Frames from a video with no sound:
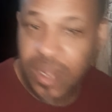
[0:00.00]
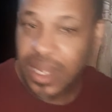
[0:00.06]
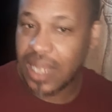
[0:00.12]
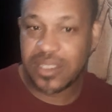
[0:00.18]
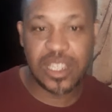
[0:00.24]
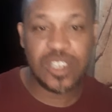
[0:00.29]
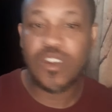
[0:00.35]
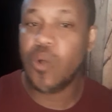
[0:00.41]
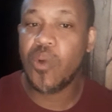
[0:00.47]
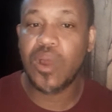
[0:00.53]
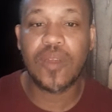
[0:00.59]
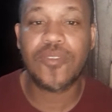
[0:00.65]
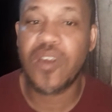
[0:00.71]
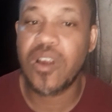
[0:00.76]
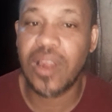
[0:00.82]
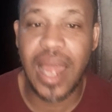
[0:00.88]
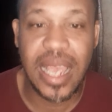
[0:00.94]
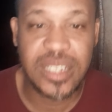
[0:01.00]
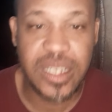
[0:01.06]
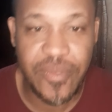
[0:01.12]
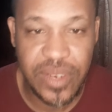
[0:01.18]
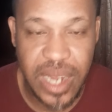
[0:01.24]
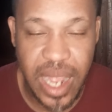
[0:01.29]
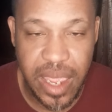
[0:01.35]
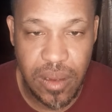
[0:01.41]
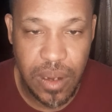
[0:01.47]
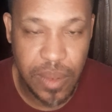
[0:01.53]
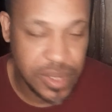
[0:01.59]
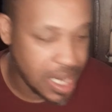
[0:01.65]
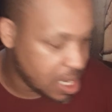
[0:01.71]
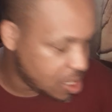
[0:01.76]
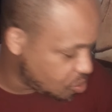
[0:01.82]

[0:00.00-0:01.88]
to, like I said, you don't want to fertilize every day. You know what I'm saying?